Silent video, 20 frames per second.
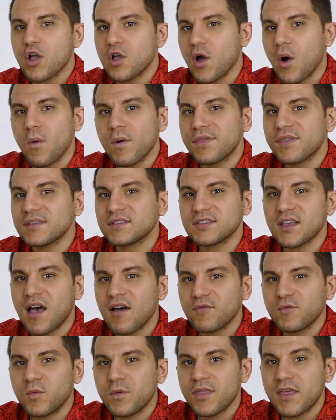go with the
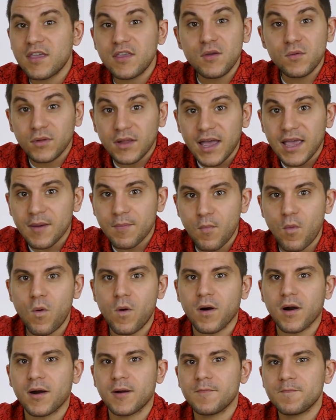software that you like
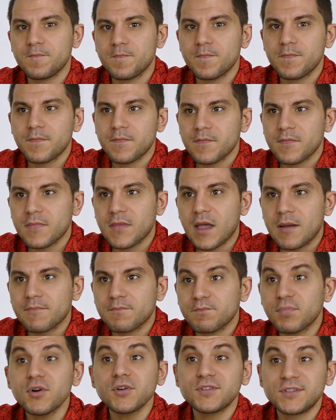more.
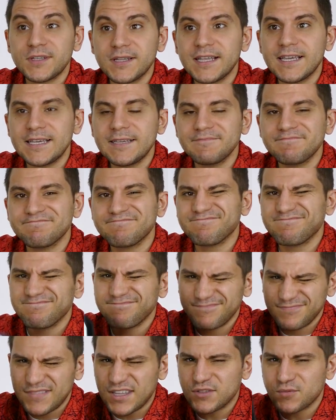Personally,
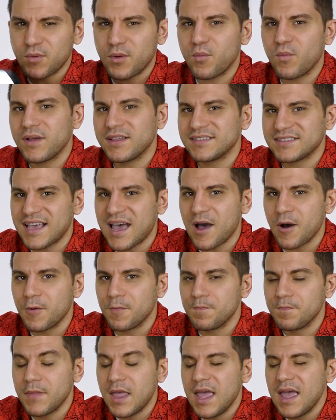this one wins out.
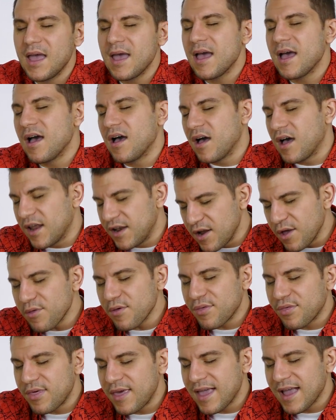
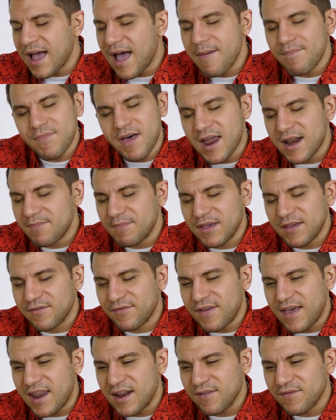Another thing I'm not a big
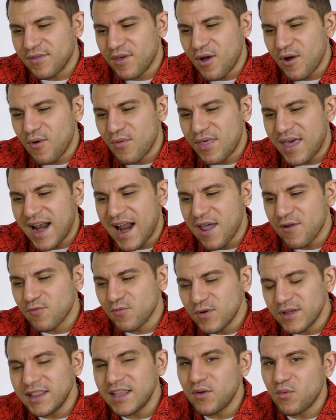fan of though, that I
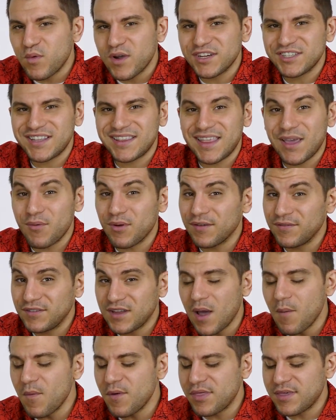really wish they would have
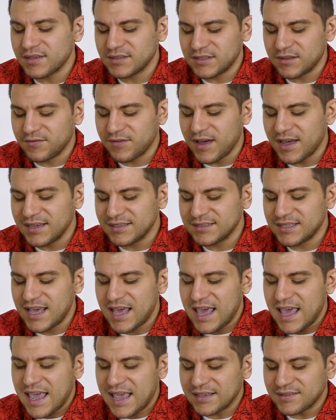done with this device,
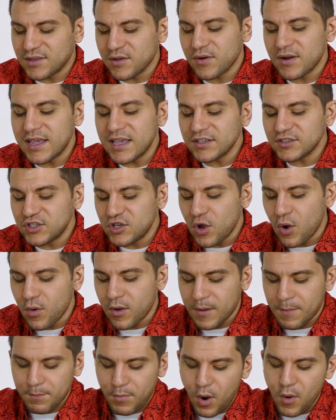is there is no
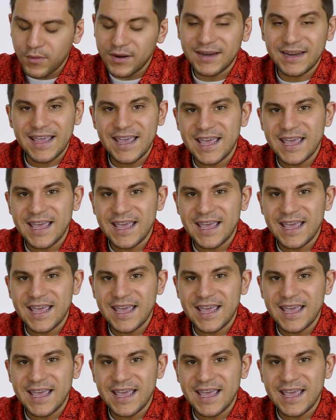component